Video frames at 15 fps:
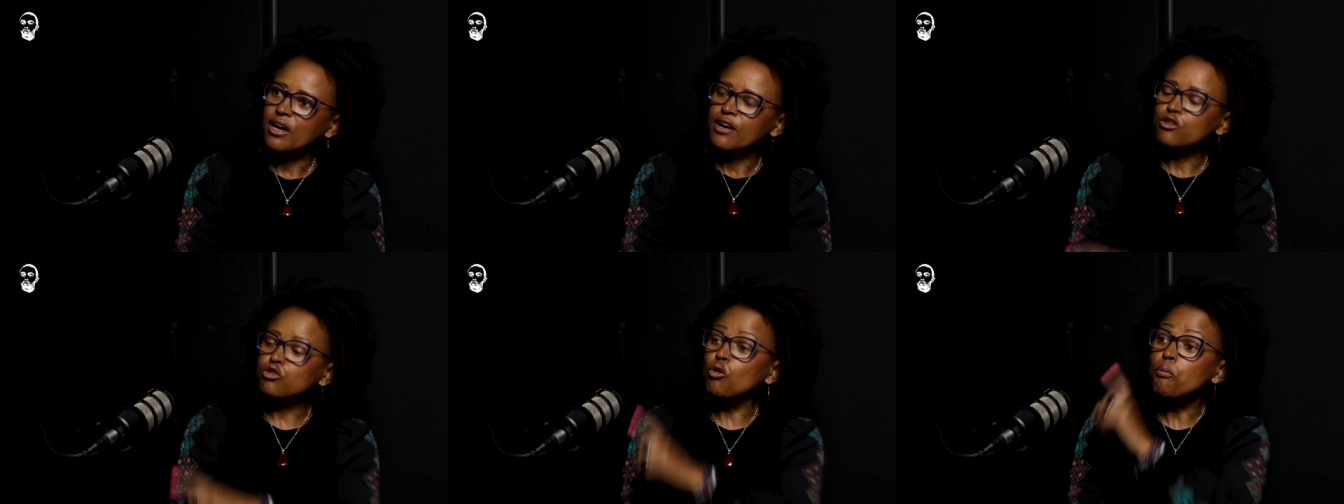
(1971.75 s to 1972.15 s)

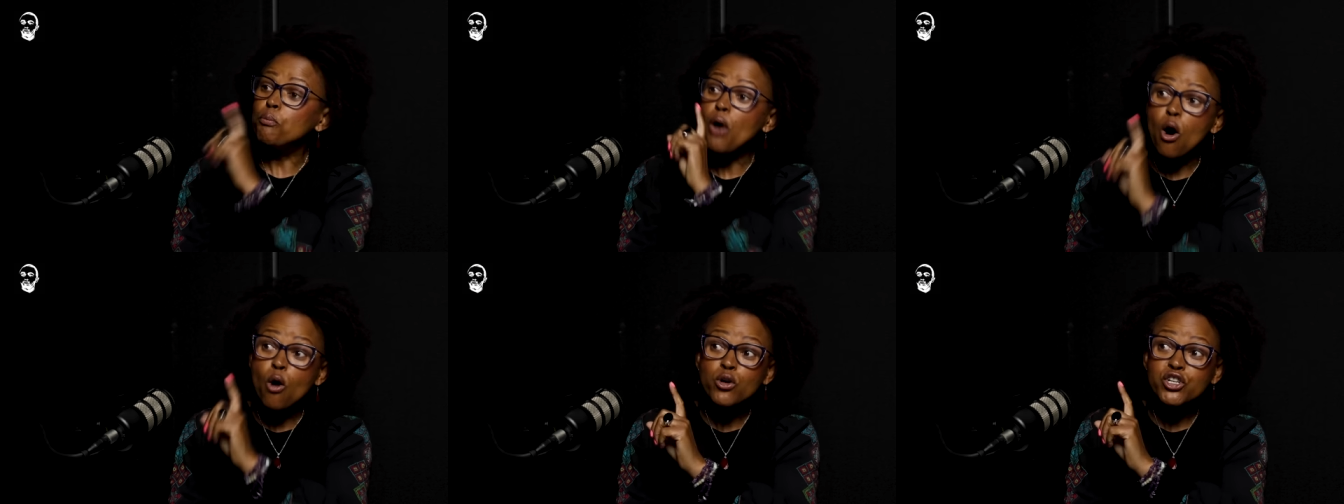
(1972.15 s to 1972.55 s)
to
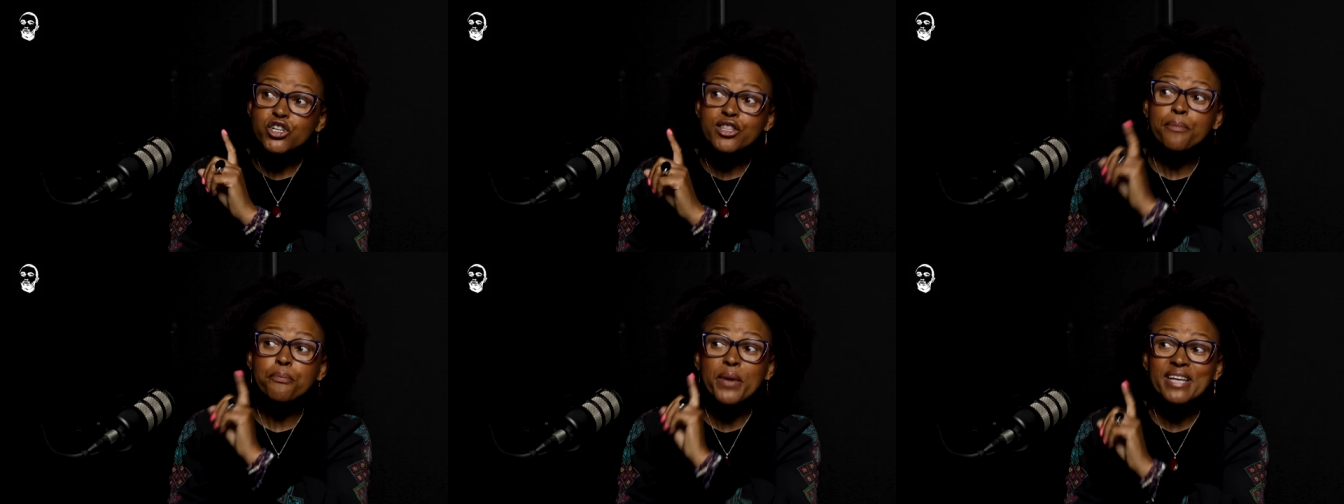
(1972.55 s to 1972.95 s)
poach
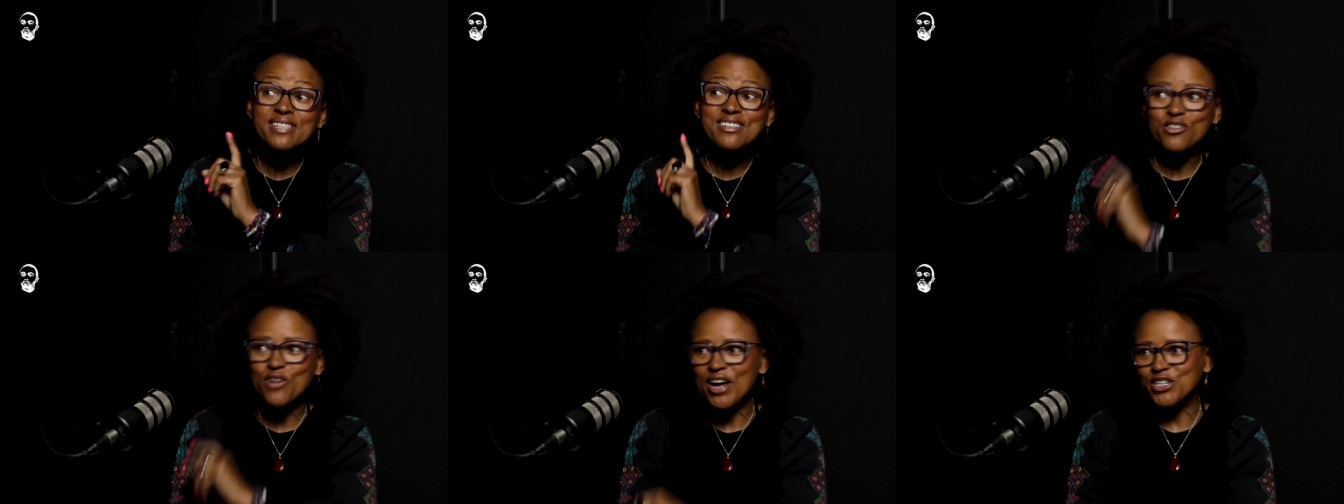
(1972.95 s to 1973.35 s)
the best
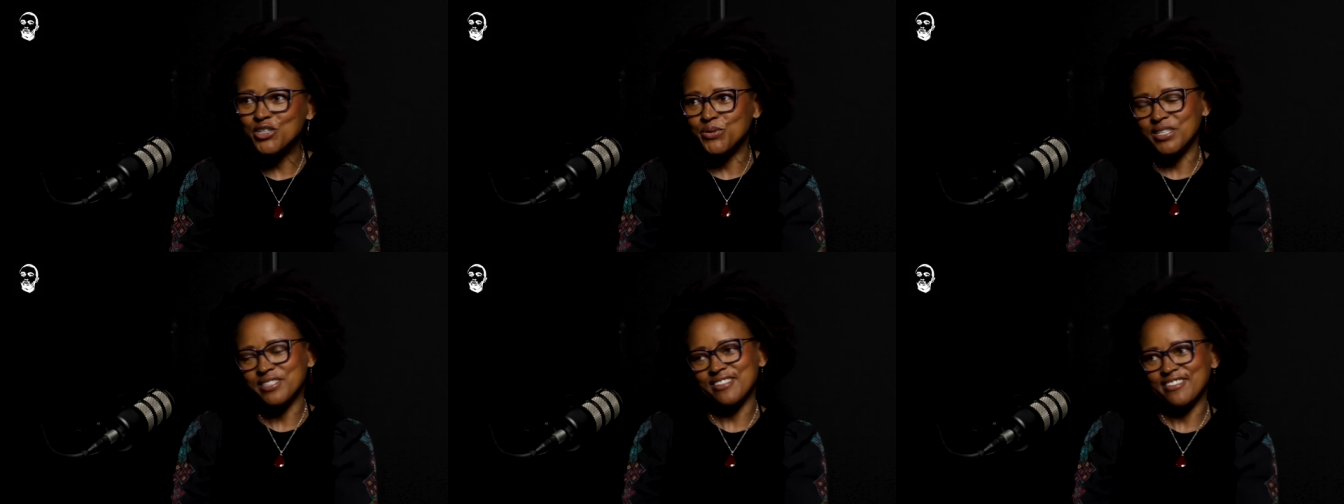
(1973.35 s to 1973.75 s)

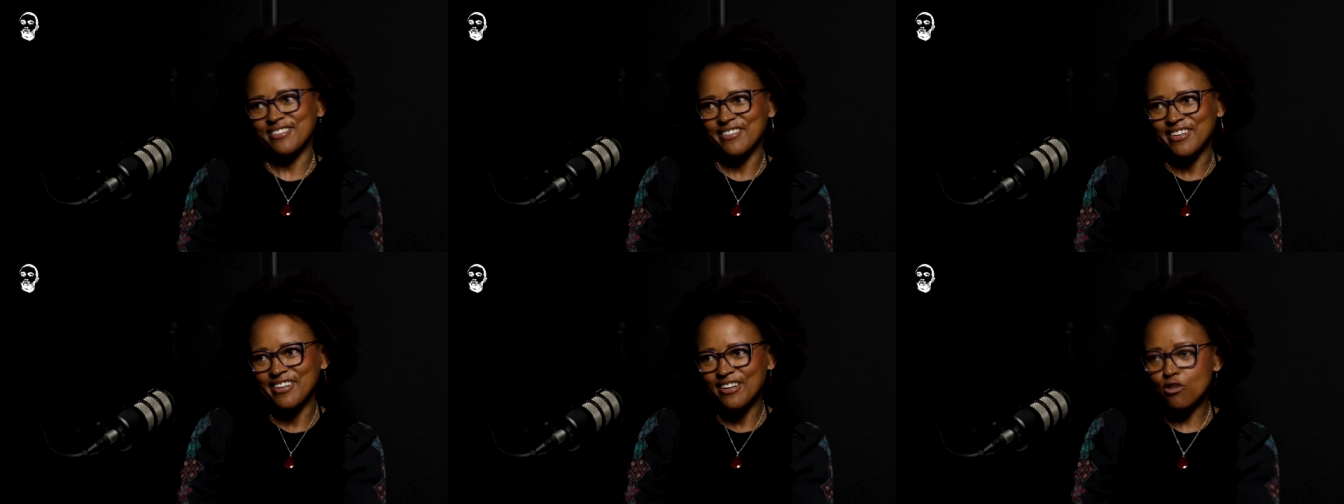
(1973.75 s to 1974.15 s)
graduates,
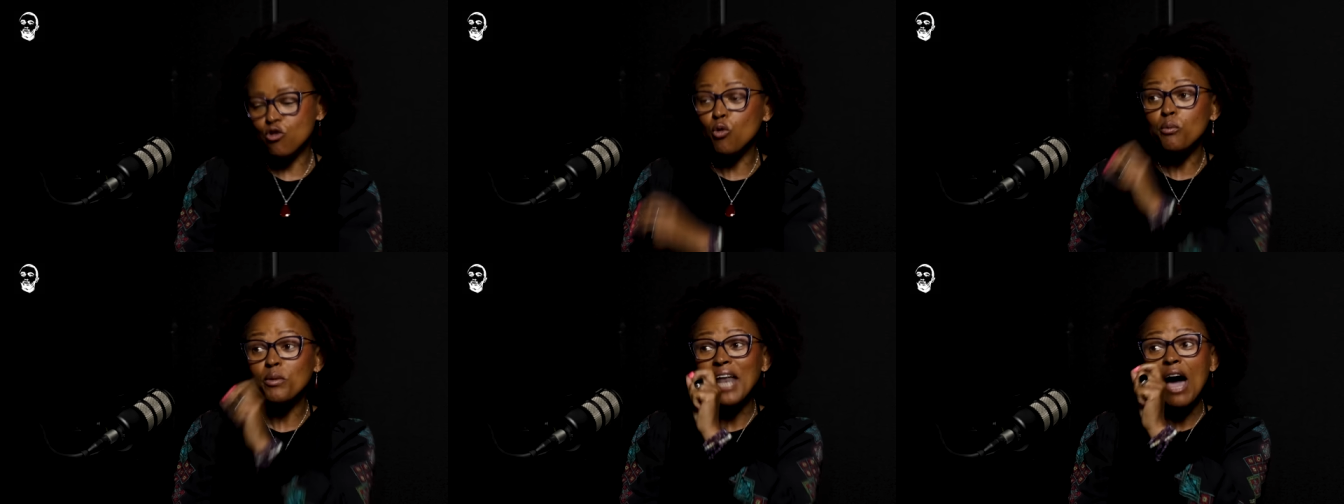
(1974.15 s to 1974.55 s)

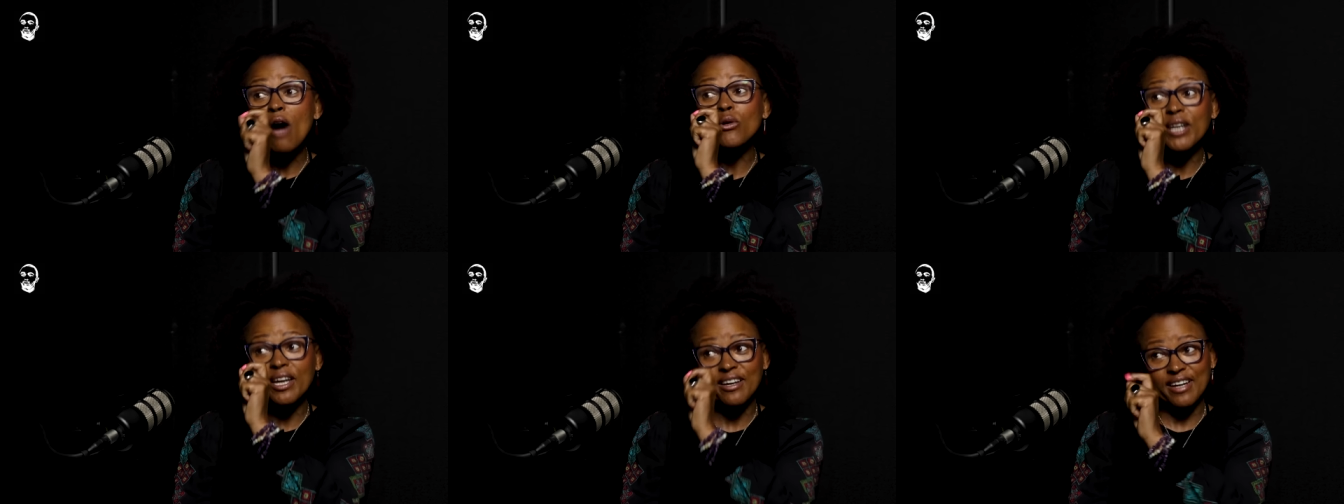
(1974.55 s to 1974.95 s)
cum
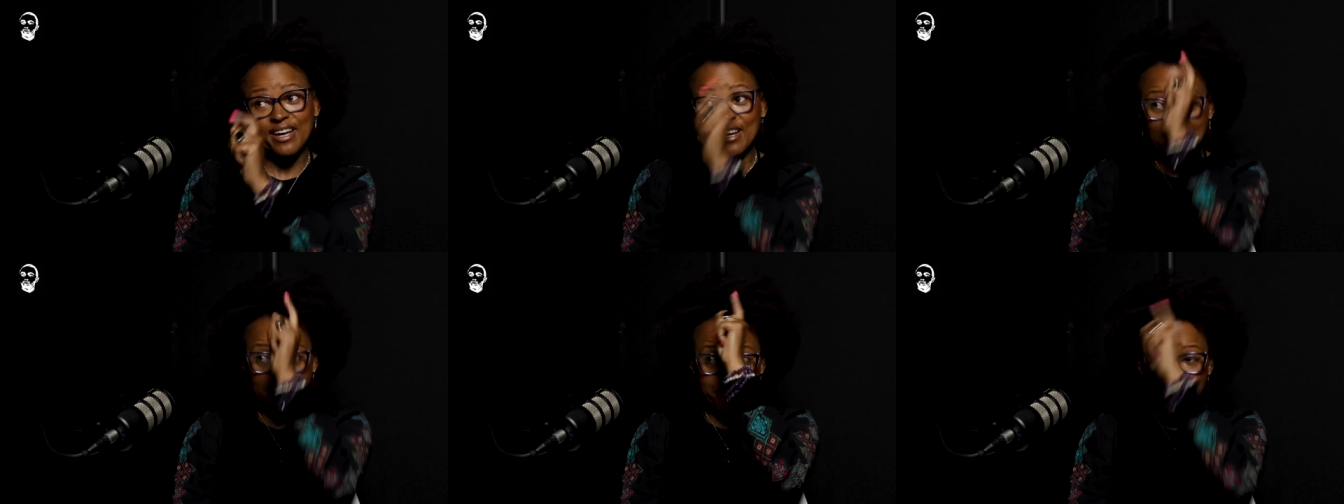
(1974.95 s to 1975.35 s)
laude and
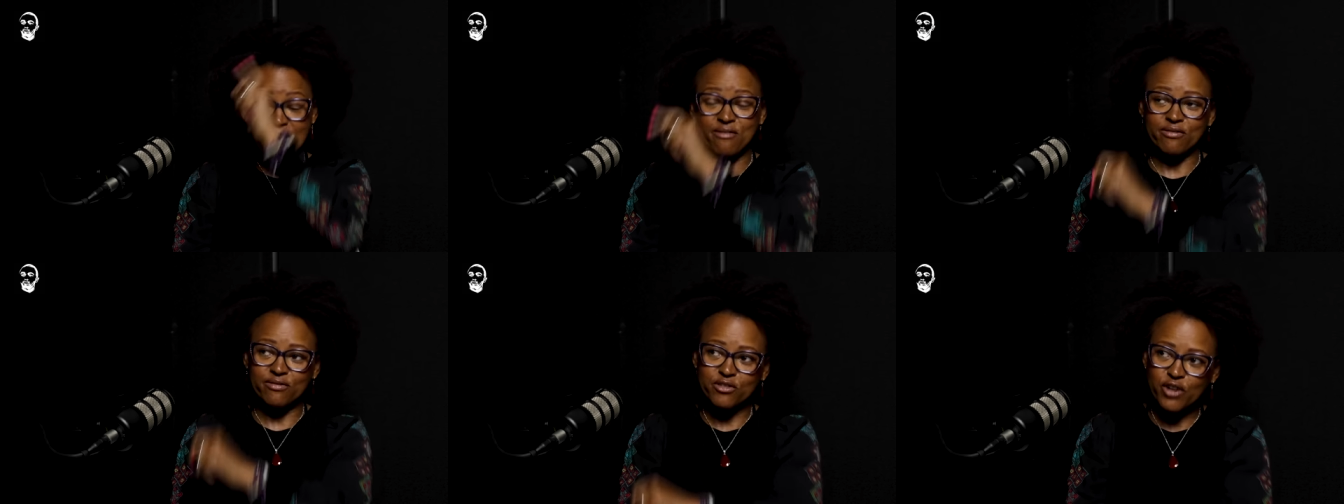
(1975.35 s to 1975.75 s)
above
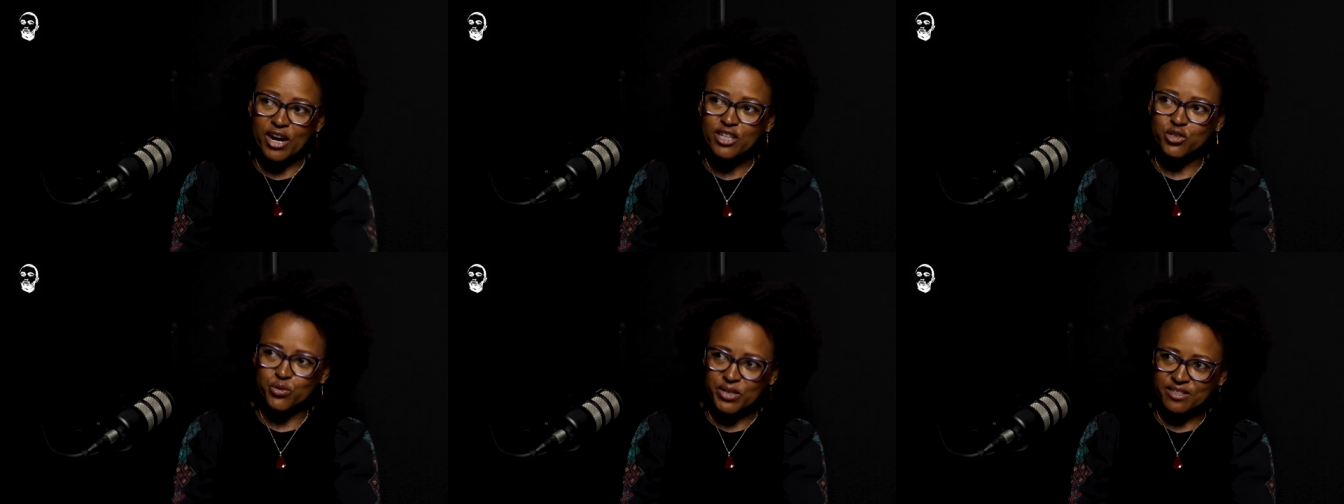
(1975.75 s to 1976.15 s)

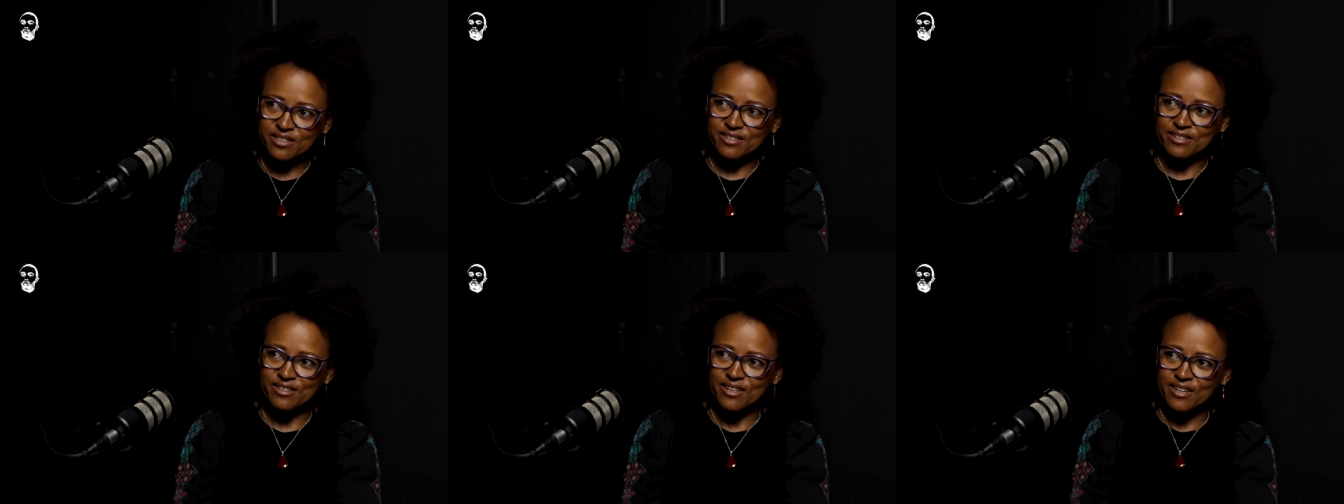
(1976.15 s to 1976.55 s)
graduates
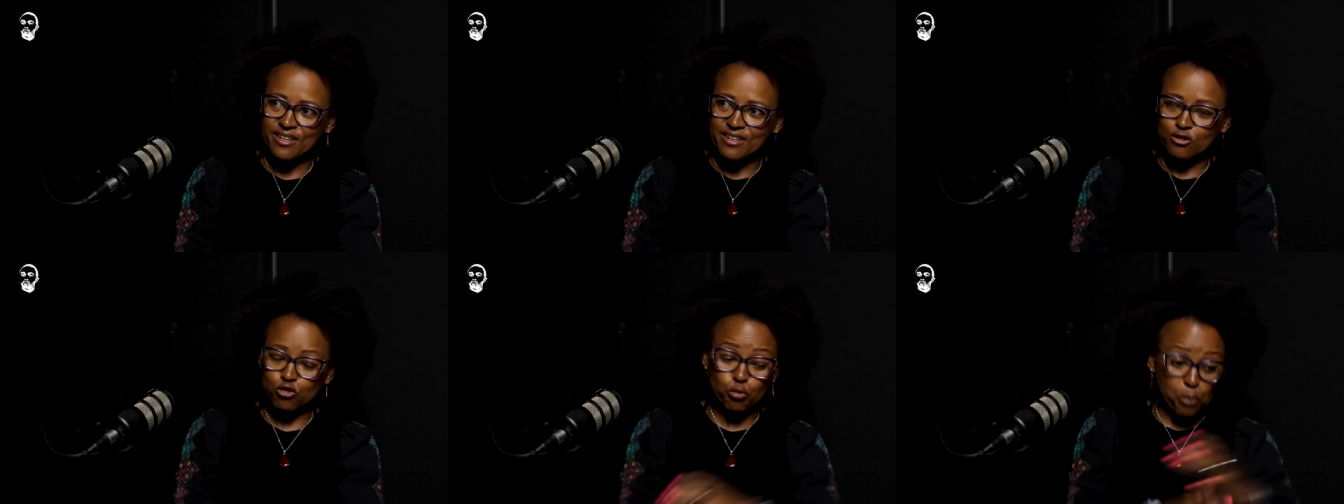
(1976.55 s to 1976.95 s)

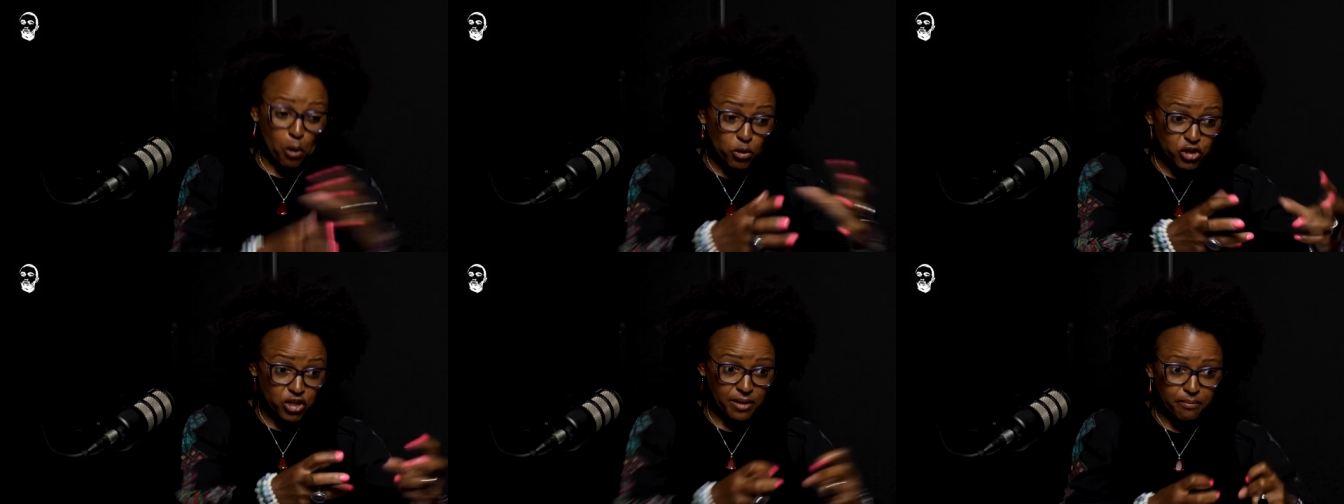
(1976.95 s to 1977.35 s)
to
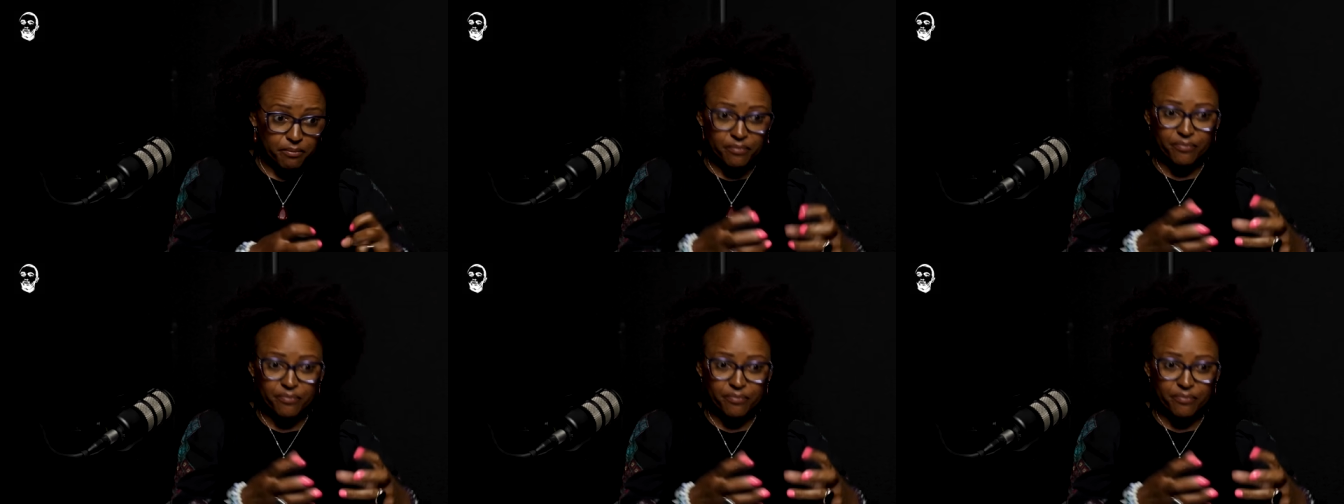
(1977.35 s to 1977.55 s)
poach them.